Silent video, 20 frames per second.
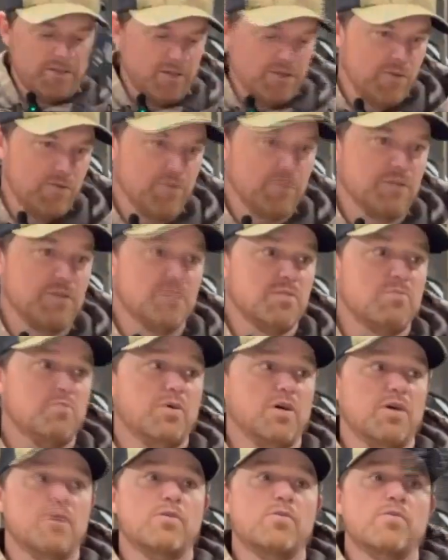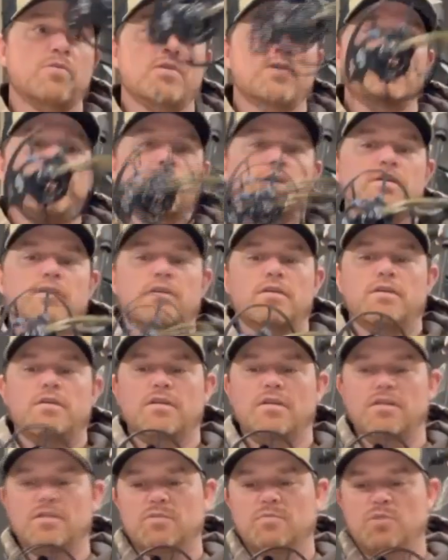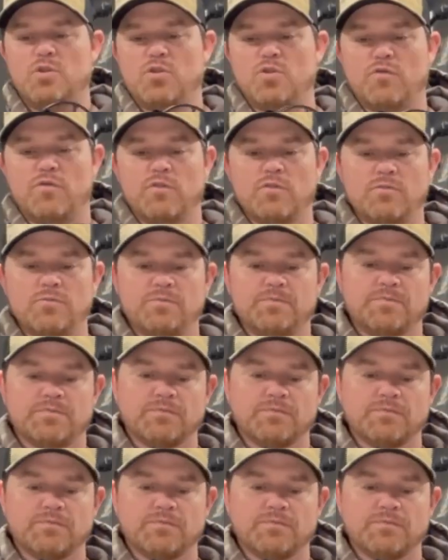on this bow. It is beautiful.